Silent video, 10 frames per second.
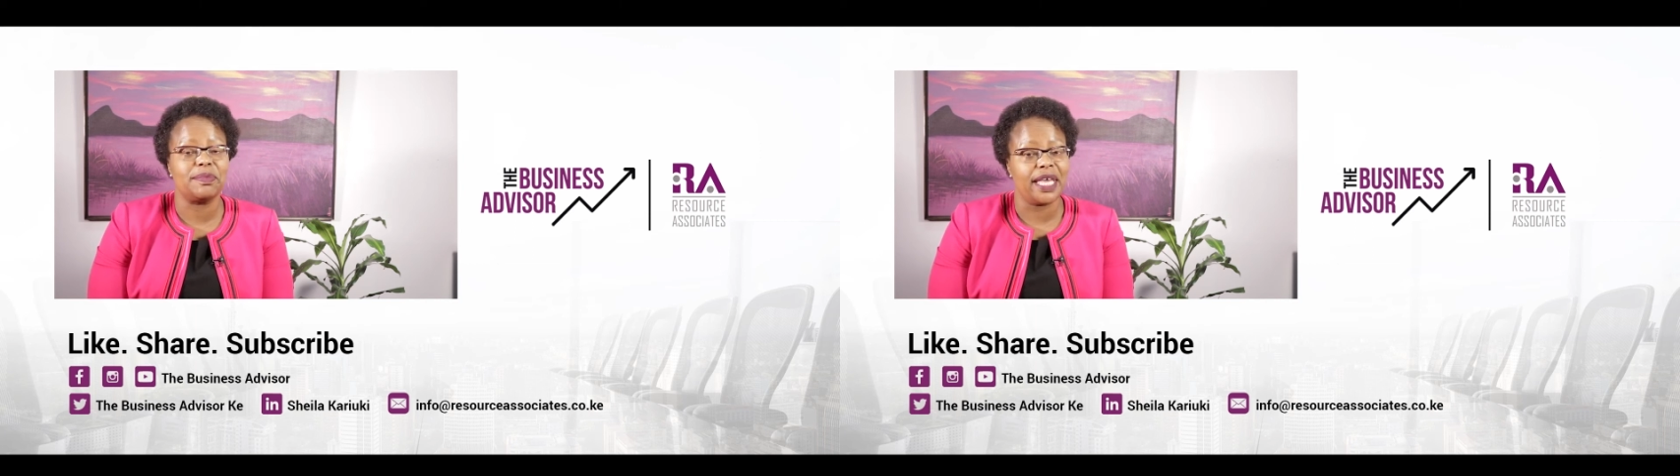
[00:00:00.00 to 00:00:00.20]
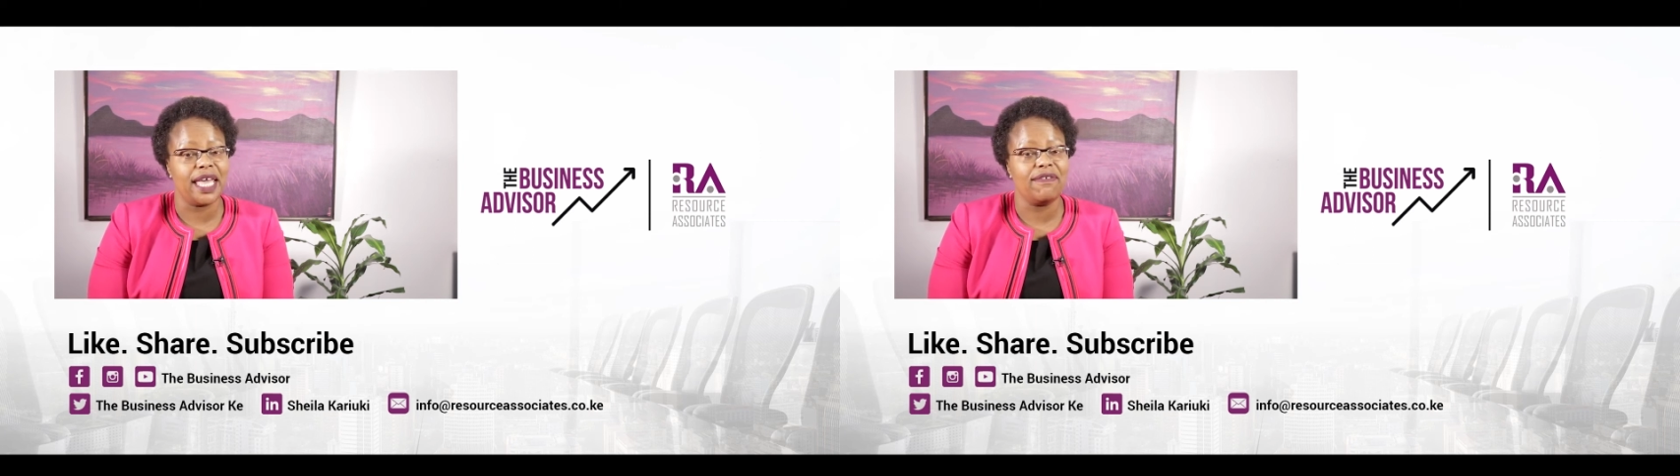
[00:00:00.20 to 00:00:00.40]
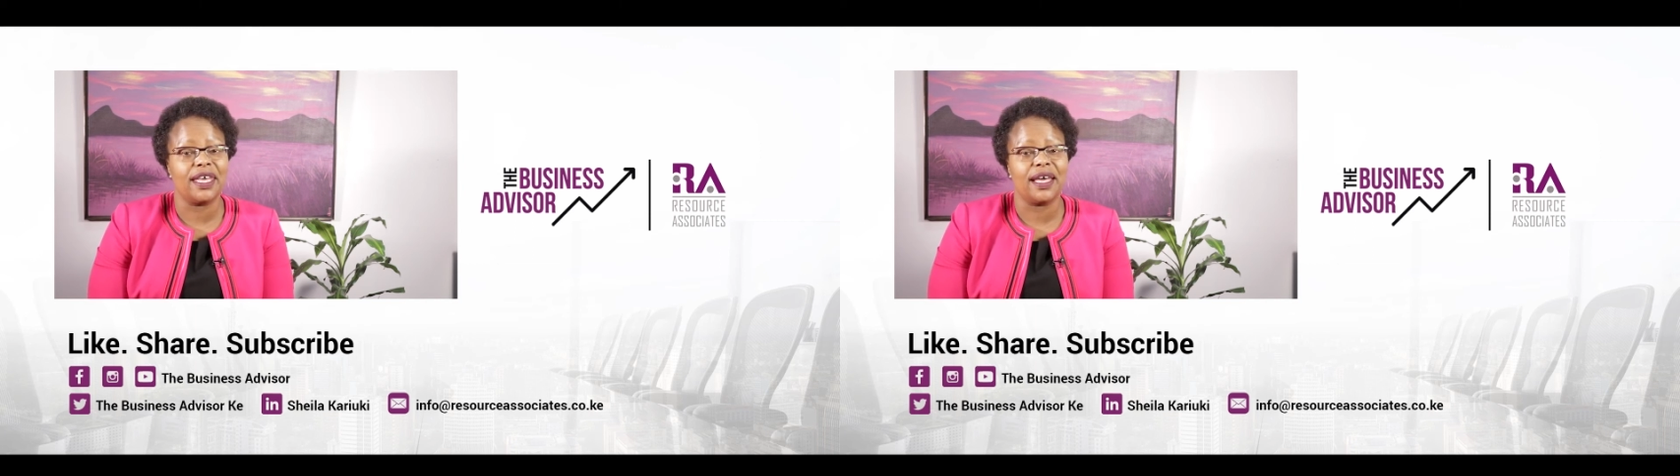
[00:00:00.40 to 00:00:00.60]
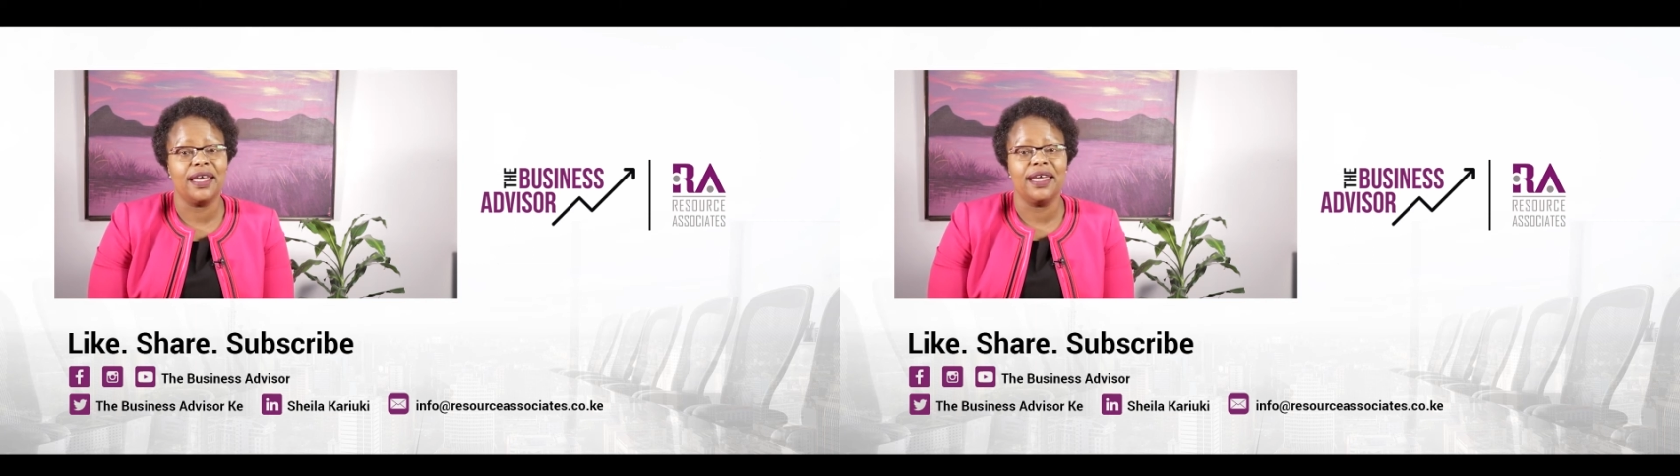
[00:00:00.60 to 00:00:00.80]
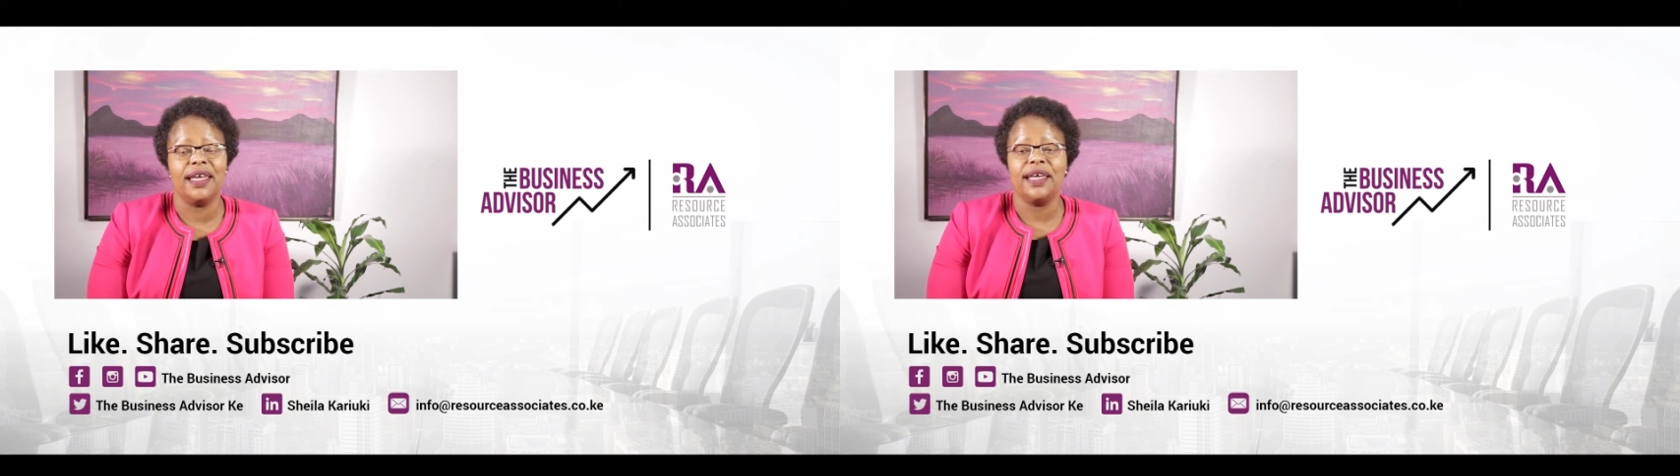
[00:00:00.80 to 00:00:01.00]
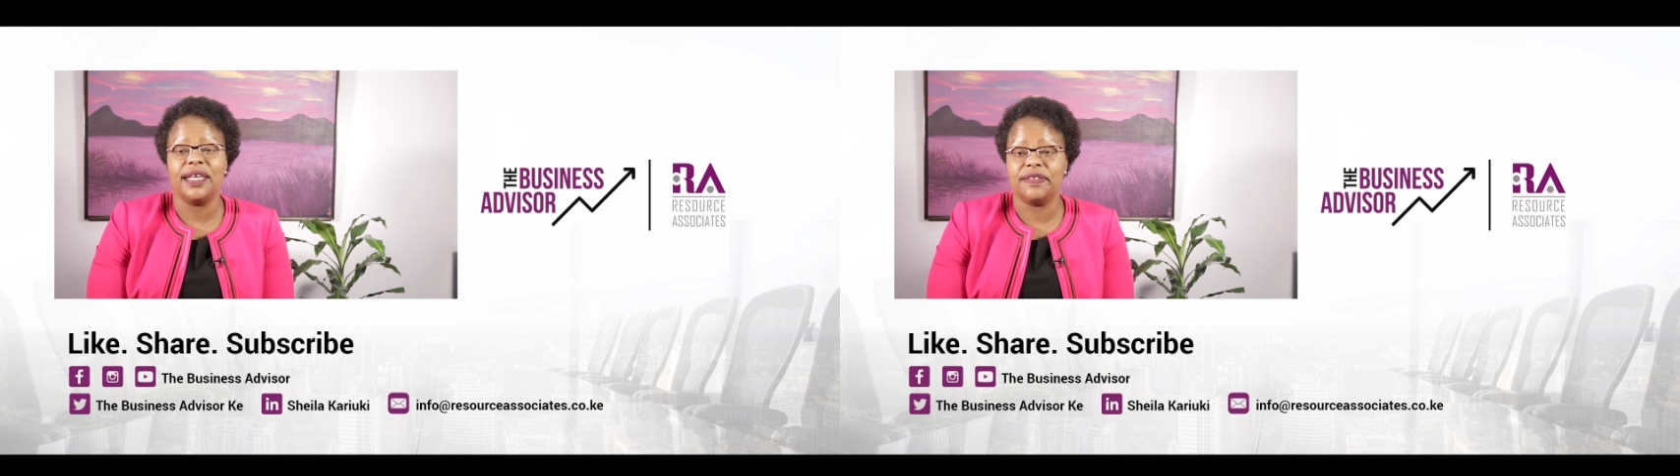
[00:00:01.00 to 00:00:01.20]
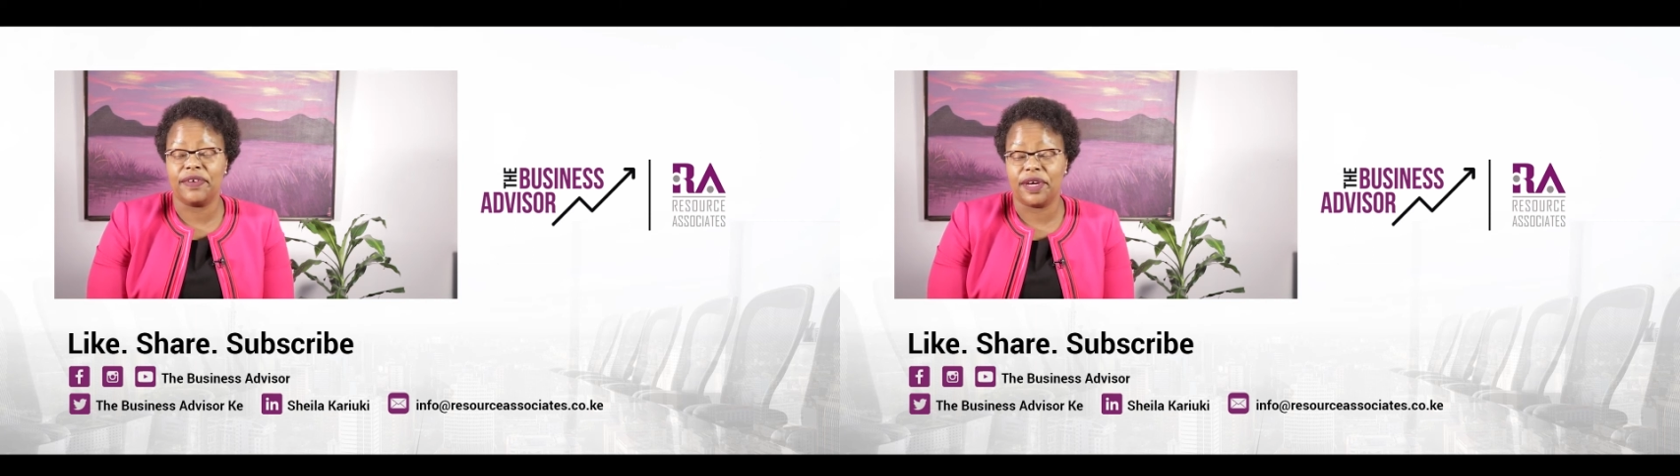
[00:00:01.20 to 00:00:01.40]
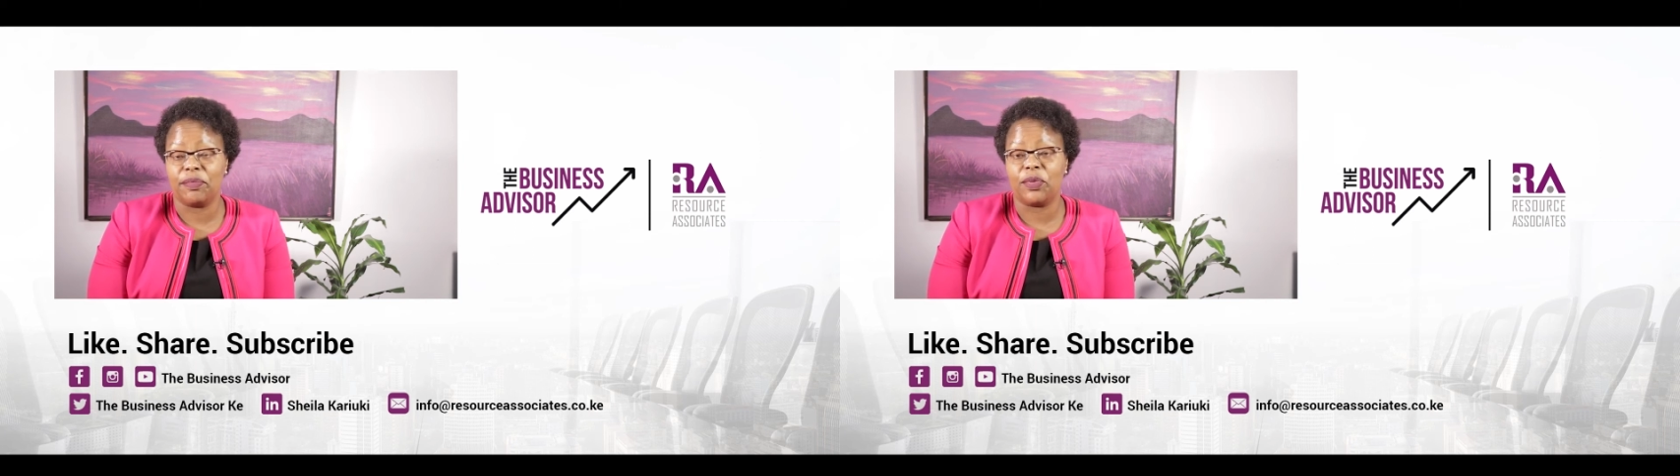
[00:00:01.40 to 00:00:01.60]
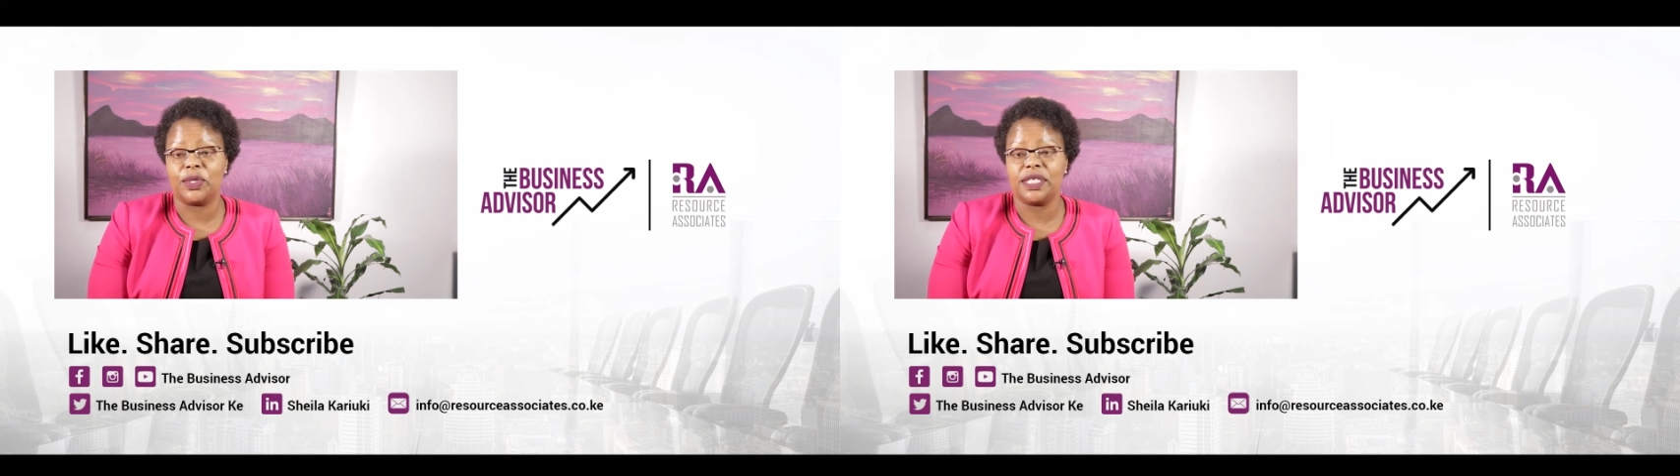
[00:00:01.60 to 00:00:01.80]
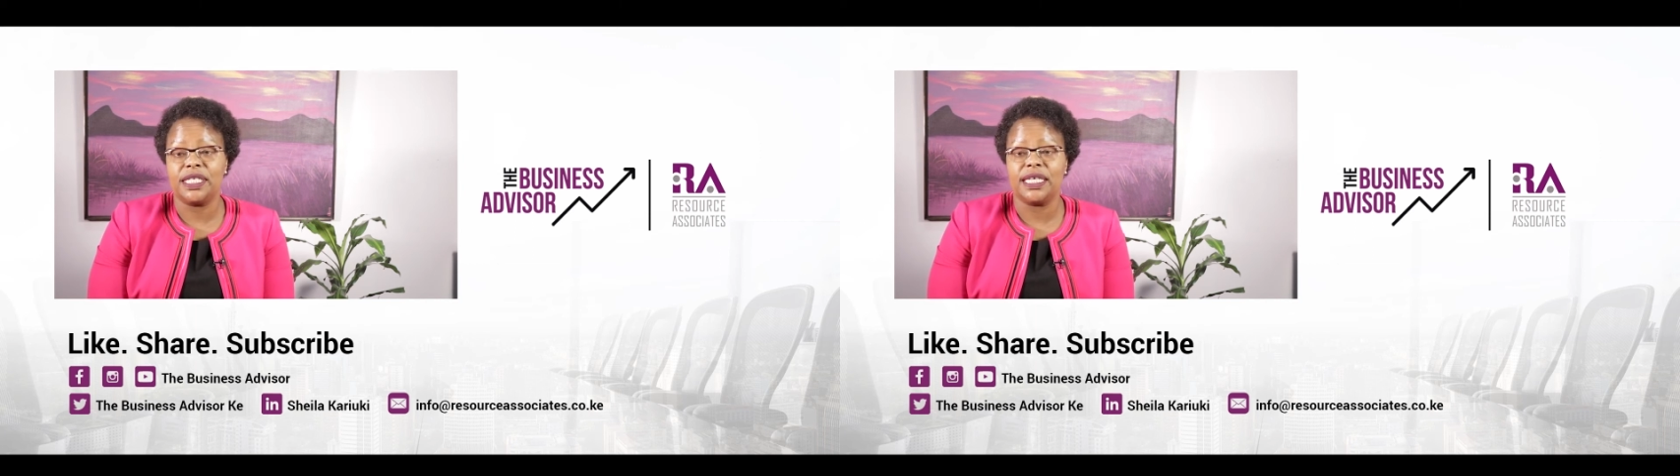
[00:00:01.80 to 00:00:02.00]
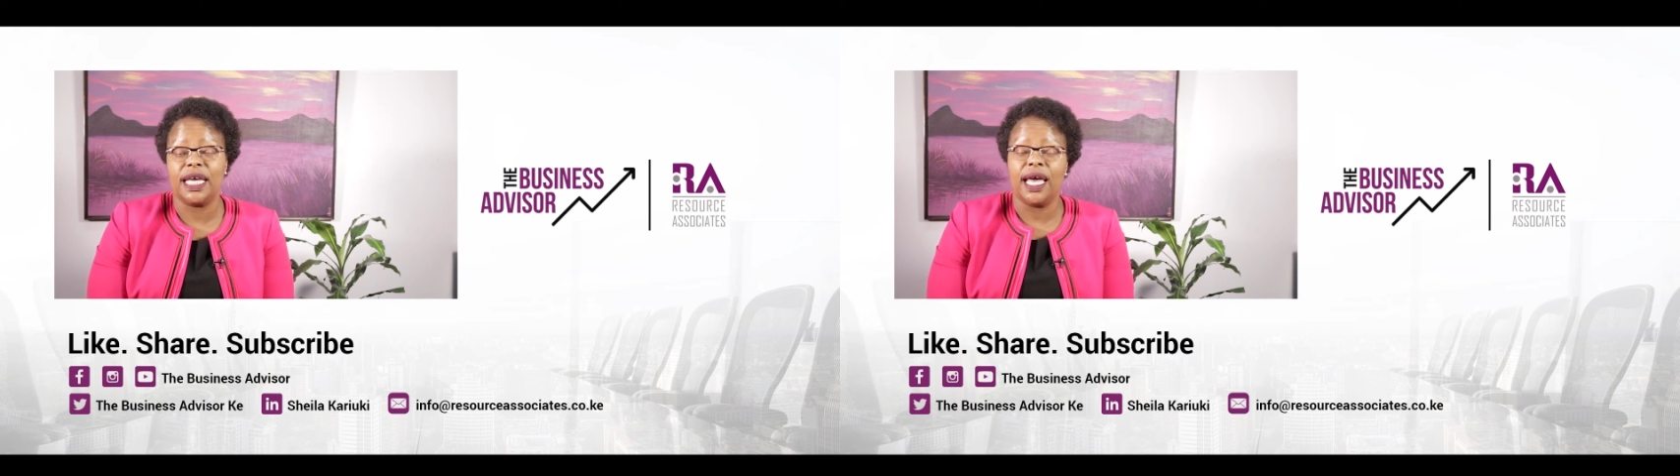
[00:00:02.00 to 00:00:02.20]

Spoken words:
behavior is very important.